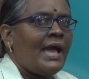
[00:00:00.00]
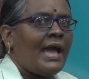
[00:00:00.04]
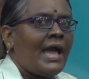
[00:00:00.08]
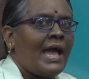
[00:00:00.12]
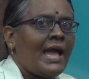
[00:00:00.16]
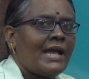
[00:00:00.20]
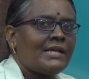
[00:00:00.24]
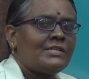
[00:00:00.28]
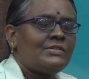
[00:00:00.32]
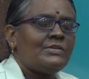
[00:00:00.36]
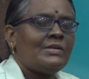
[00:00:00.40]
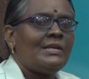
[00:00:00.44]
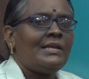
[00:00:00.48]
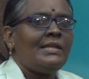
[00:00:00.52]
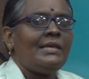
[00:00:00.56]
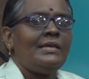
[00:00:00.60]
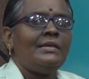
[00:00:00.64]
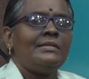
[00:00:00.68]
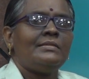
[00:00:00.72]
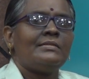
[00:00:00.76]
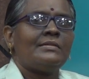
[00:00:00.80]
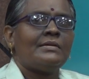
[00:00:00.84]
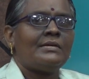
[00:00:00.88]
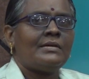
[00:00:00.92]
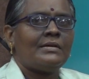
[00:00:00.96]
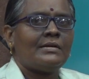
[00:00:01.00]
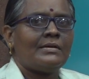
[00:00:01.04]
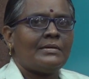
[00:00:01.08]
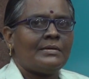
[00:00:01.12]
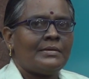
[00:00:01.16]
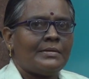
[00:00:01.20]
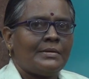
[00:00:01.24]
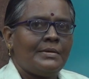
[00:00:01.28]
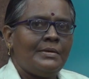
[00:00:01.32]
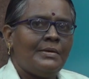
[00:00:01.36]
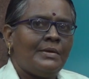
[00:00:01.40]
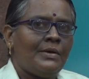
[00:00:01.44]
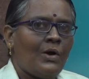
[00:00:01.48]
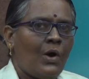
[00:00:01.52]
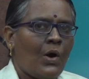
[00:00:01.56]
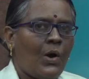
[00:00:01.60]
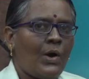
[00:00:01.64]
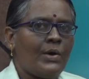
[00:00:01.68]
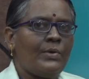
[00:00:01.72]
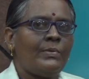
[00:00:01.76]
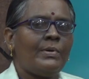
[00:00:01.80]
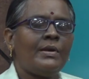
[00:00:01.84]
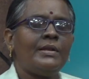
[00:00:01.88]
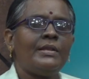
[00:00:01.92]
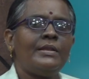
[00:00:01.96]
Actually, the
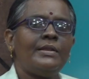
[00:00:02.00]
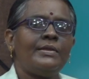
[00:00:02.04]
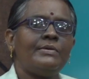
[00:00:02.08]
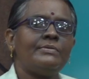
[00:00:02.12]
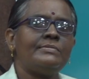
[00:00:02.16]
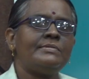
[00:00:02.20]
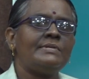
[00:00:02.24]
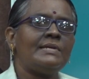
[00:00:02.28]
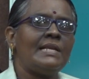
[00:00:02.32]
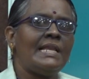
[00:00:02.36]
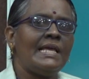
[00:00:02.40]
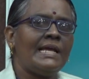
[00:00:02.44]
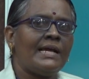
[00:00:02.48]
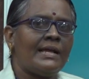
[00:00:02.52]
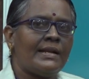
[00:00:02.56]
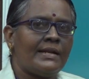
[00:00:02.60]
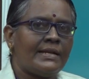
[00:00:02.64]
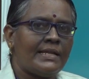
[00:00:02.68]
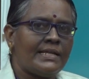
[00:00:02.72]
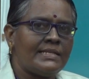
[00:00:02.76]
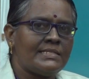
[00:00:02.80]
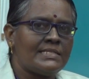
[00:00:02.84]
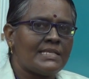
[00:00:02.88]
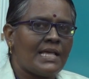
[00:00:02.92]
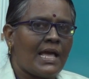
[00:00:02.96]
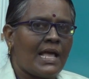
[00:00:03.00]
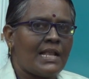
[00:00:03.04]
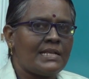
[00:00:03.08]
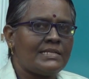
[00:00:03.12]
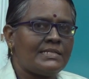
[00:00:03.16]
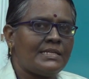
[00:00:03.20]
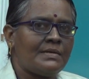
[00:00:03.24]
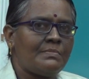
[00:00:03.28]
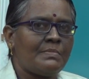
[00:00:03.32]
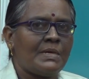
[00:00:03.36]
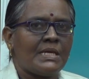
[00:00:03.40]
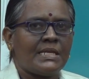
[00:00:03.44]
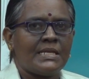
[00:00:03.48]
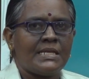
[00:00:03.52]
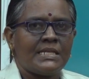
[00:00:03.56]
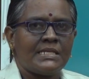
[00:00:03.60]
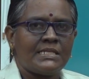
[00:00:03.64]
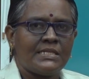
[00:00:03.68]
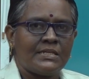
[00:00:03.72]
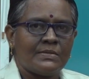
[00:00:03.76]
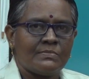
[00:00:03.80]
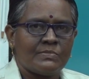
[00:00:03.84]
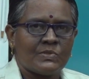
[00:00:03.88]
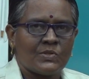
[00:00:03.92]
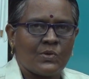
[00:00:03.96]
hot water usually contains calcium
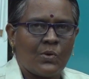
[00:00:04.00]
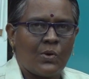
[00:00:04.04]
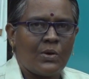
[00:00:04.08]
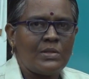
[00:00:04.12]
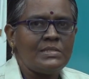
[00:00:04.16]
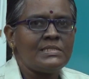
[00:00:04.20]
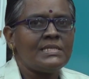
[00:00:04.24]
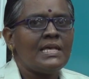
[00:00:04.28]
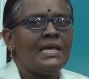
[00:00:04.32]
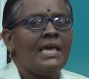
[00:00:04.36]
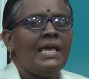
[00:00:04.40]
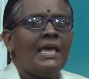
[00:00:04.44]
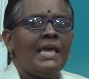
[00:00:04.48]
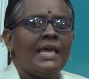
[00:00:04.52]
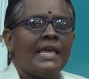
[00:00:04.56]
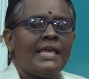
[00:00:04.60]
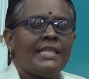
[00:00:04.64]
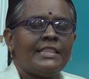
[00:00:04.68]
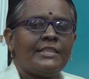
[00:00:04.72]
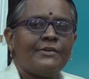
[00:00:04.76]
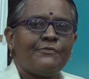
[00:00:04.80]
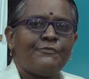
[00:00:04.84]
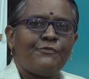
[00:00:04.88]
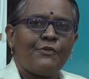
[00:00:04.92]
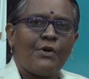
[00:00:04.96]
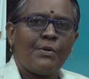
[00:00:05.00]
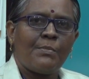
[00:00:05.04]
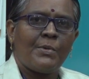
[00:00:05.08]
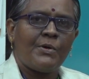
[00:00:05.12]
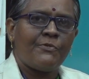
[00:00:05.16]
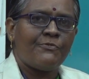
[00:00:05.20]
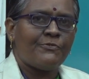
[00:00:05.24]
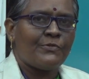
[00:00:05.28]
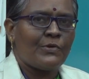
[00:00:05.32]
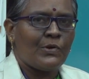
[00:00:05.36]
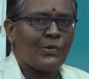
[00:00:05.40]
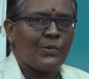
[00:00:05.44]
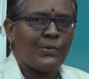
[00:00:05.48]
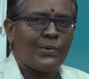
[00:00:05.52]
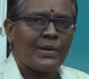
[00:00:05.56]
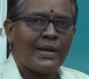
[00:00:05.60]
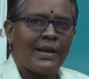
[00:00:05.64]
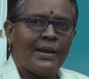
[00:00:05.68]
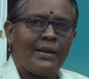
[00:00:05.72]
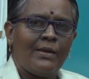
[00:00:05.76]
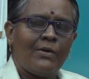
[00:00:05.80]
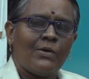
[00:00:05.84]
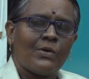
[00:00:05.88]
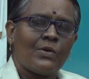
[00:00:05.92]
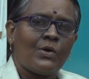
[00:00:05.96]
magnesium salts in the form of
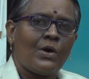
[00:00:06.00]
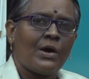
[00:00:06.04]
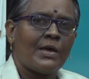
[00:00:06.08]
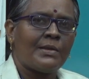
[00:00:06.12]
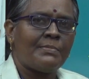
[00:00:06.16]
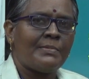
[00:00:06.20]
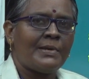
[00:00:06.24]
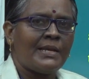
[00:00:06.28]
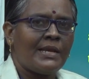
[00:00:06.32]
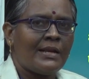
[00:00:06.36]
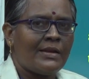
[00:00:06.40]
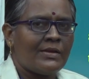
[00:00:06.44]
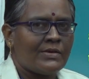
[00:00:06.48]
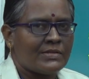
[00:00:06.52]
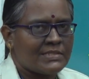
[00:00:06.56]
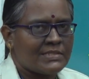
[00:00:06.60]
chloride or carbonate or